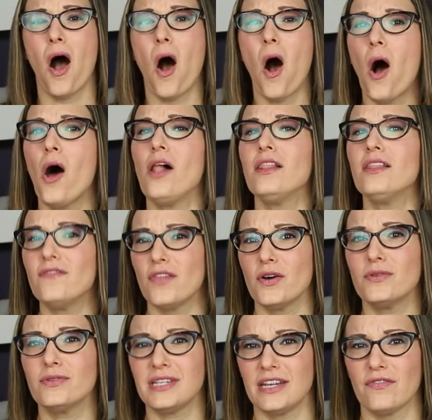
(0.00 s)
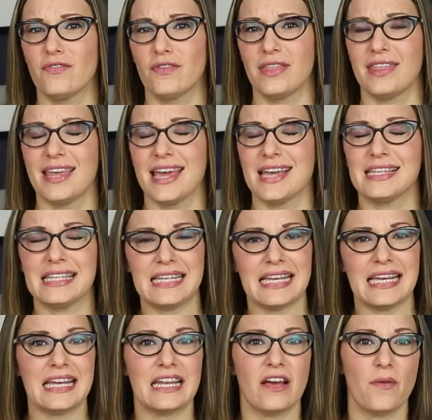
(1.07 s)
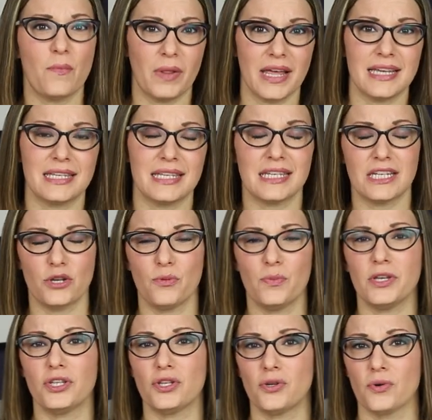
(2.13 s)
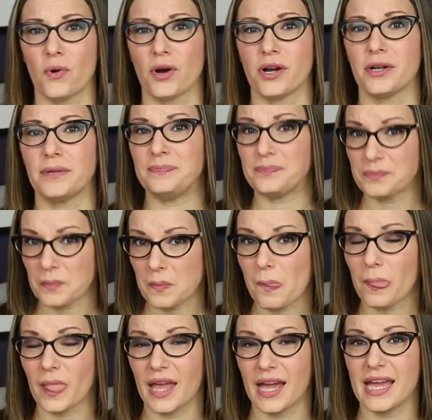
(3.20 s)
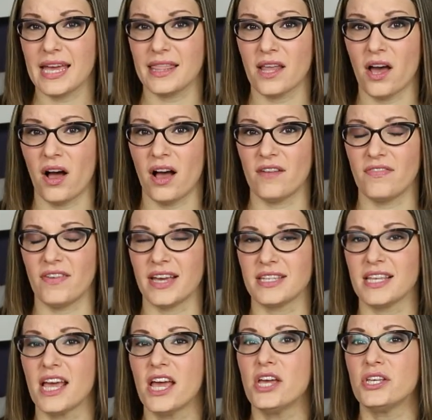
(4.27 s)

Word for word: All of those different things need places to be stored in the office.